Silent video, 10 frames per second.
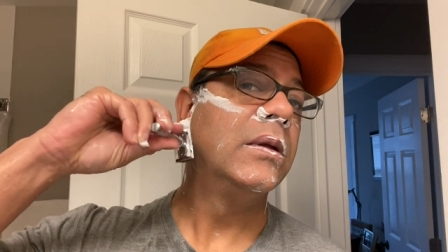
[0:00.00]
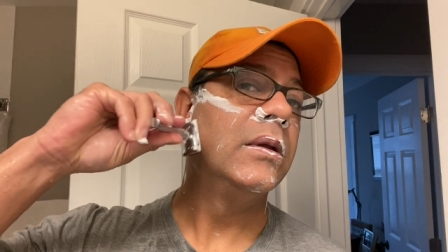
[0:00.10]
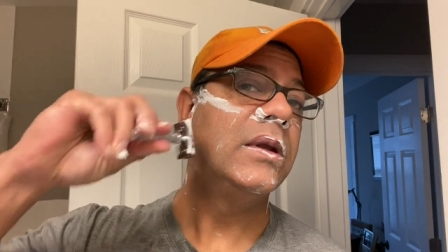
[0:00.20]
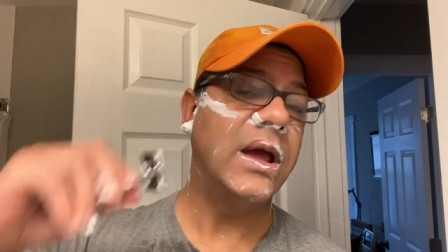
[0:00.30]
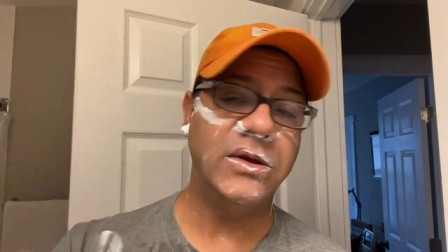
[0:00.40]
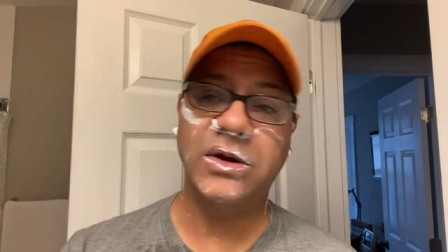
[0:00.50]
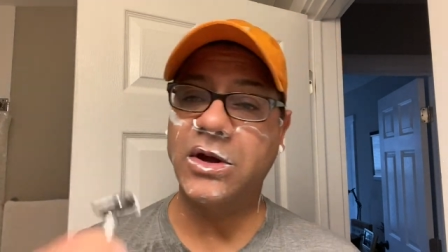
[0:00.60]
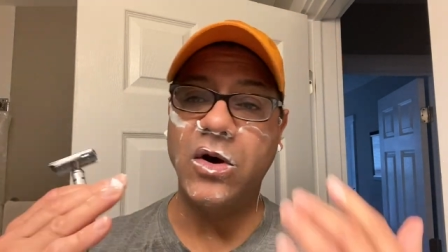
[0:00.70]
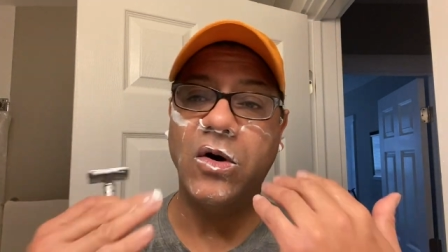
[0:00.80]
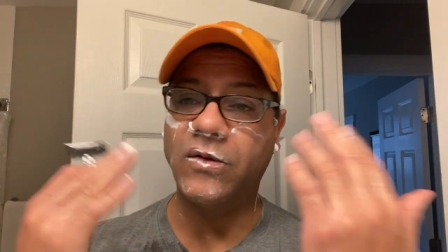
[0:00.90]
Now you can
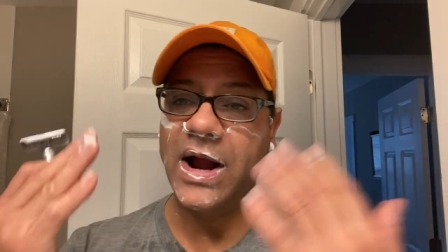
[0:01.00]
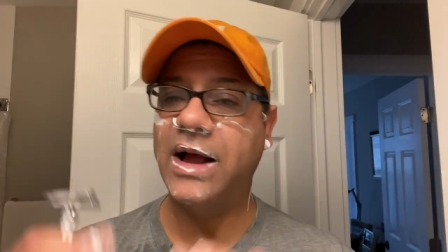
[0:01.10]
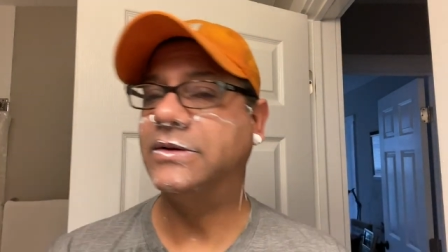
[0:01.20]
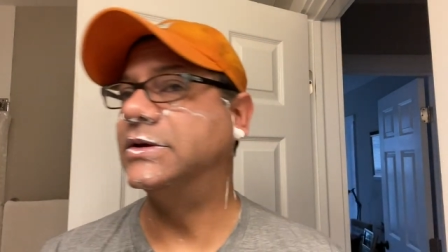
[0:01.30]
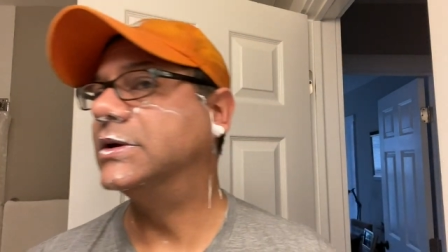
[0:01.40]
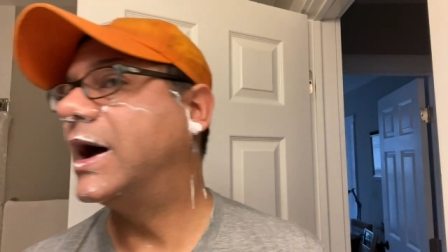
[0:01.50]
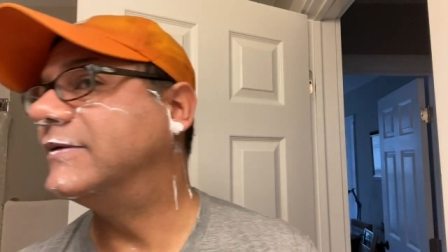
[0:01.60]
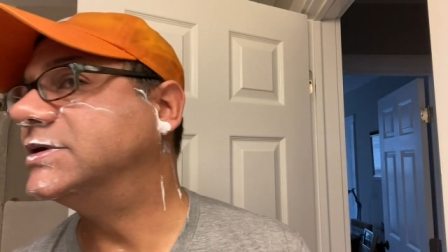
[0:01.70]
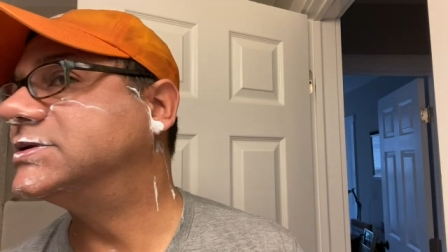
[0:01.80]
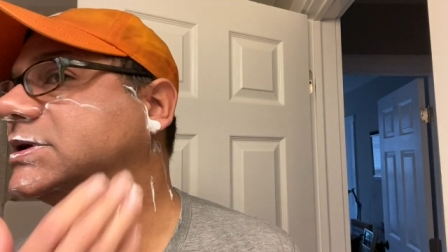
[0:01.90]
go around and
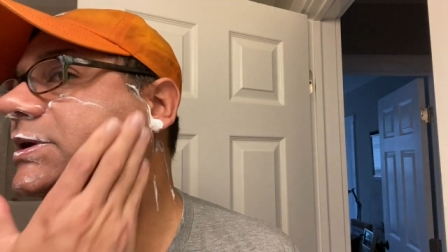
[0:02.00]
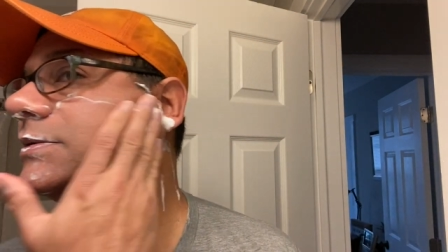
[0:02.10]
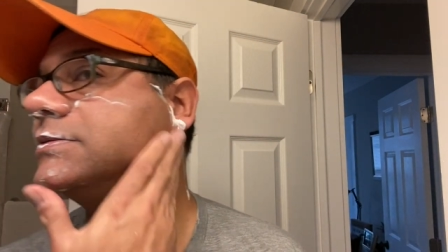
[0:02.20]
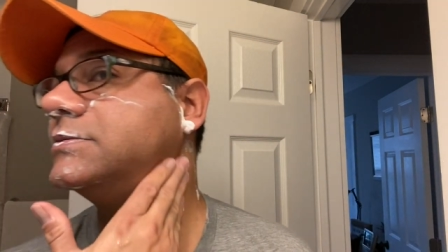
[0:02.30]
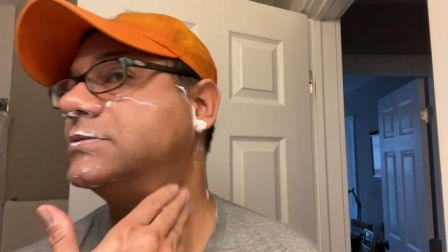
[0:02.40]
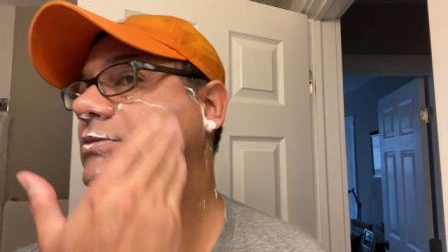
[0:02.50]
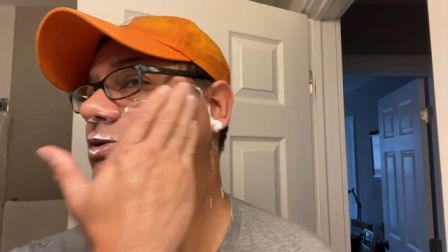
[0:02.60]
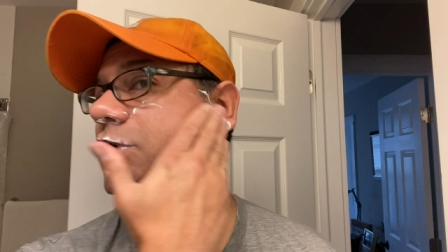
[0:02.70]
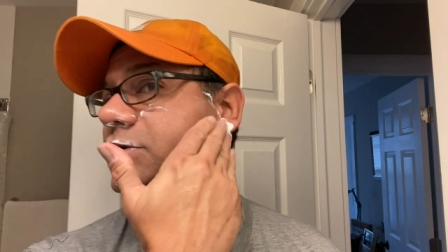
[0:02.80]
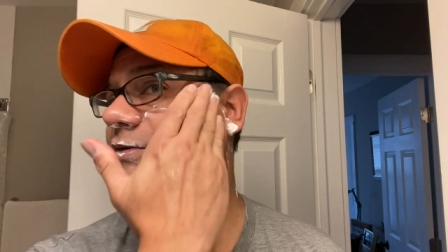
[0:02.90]
obviously
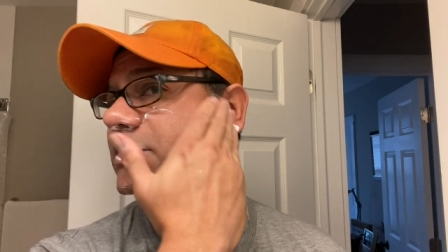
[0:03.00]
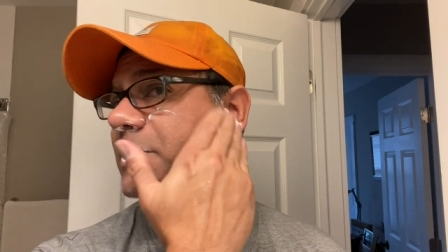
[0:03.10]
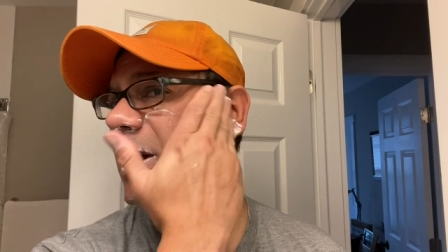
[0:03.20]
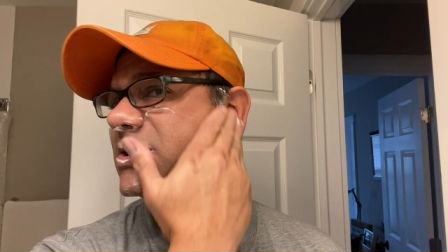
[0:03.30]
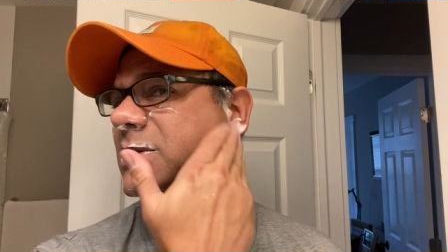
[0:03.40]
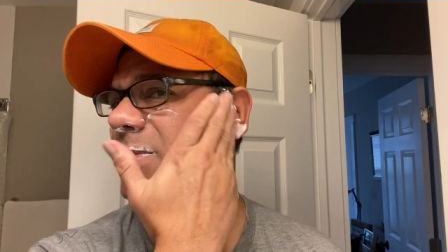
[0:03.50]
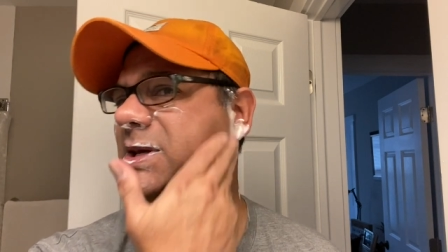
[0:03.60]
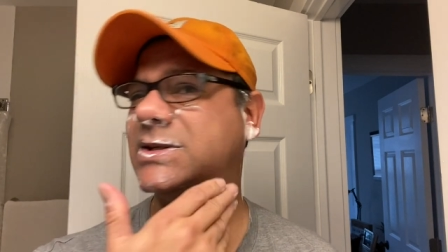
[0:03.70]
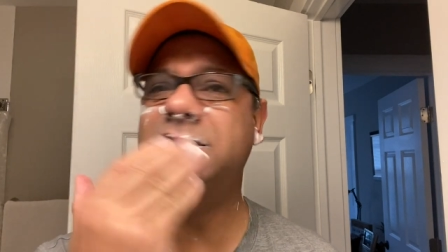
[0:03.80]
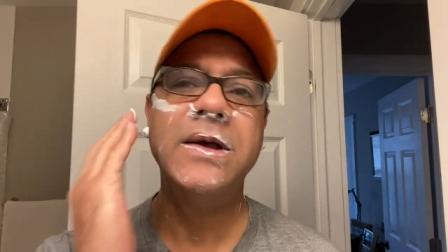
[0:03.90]
search for spots you
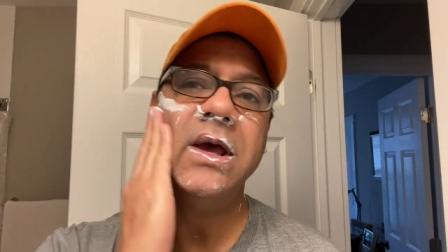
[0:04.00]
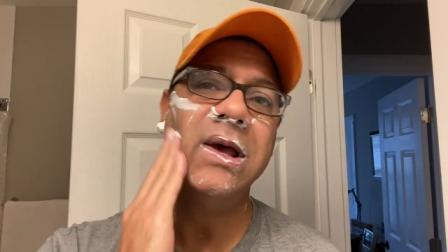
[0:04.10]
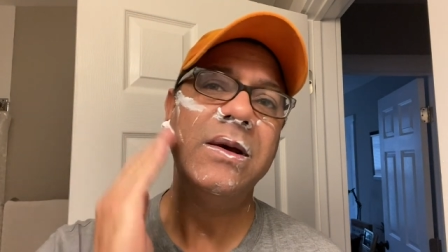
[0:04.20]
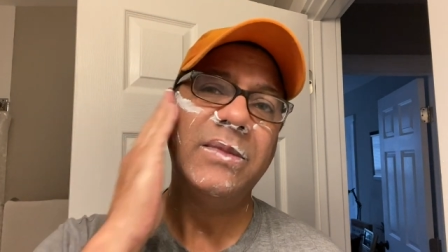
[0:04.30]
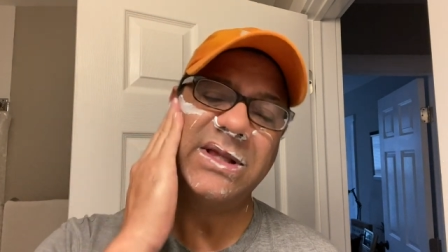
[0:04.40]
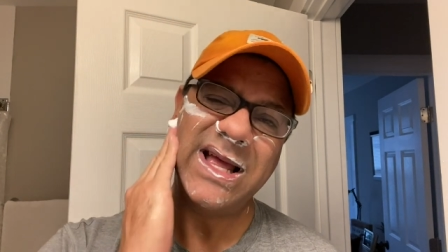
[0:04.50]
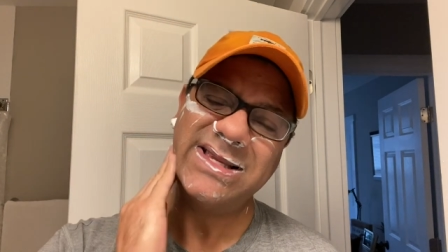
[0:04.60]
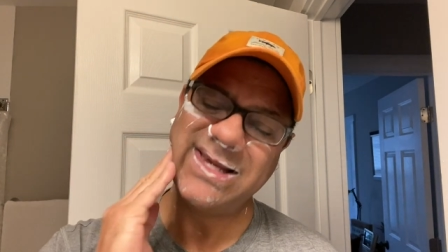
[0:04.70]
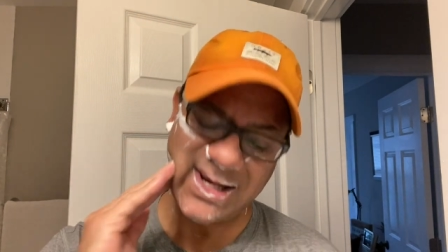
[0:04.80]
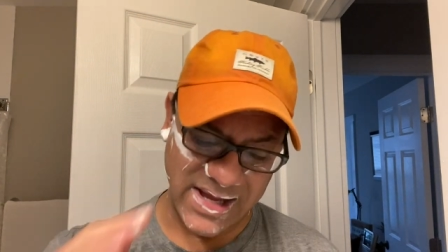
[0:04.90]
missed, but
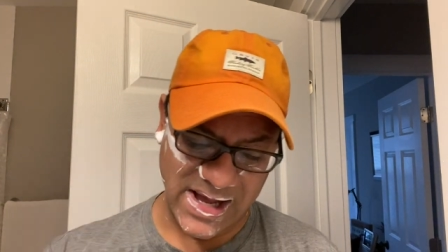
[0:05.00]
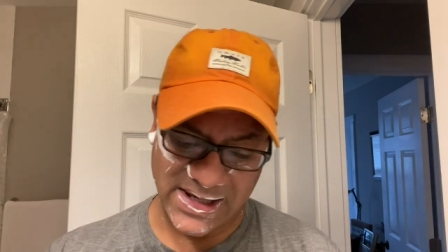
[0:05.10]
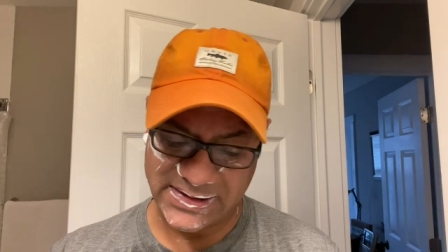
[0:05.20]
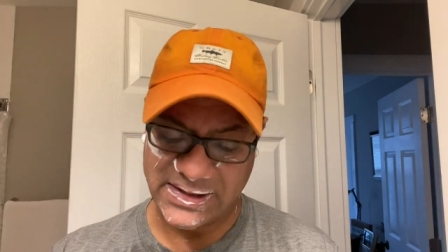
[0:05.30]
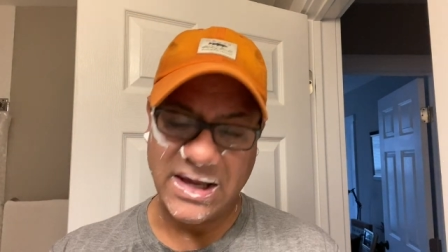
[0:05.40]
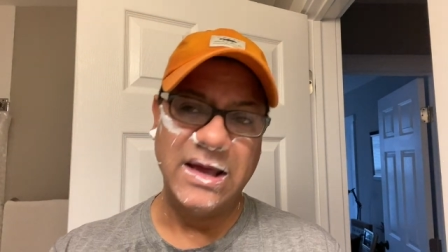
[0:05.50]
that's it, guys.